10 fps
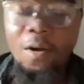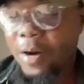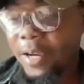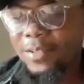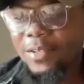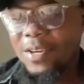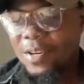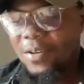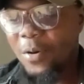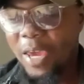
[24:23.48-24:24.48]
right.
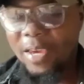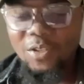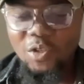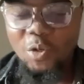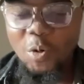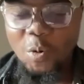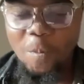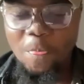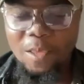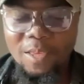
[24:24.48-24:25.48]
Okay.
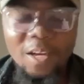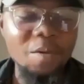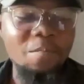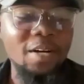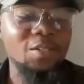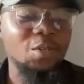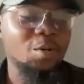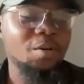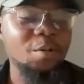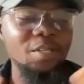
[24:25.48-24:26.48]
So tell me about
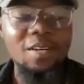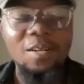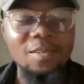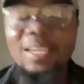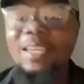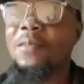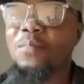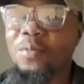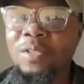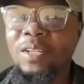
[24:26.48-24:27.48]
your critical
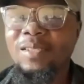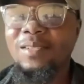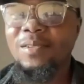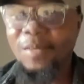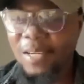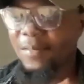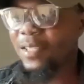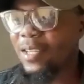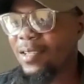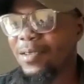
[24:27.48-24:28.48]
thinking projects, because I've
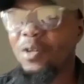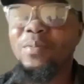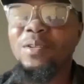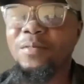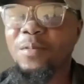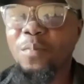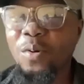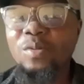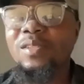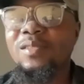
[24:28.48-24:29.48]
seen a couple of your
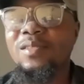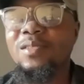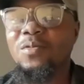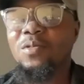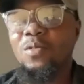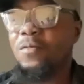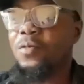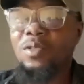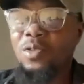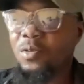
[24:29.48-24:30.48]
posts. You've
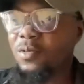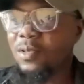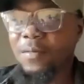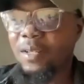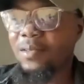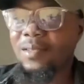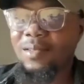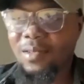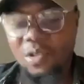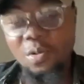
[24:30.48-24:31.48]
gone to different
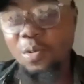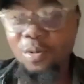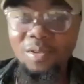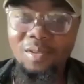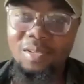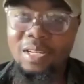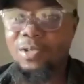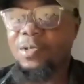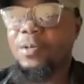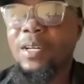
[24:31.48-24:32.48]
schools in
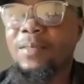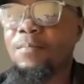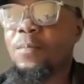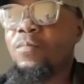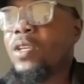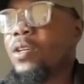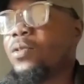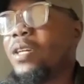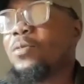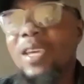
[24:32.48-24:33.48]
Nigeria
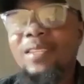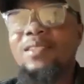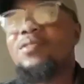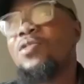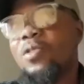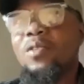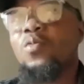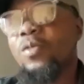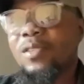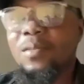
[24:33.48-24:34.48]
and educating young
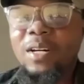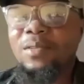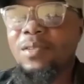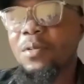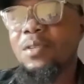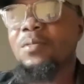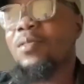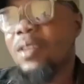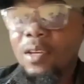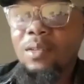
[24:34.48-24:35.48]
ones about critical
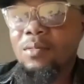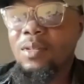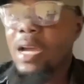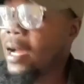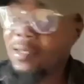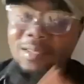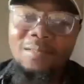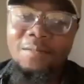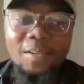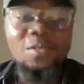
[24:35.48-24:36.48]
thinking. And
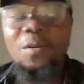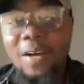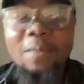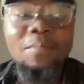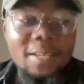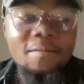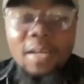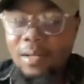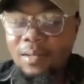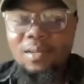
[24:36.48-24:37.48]
first off, I believe
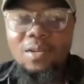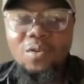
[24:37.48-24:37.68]
that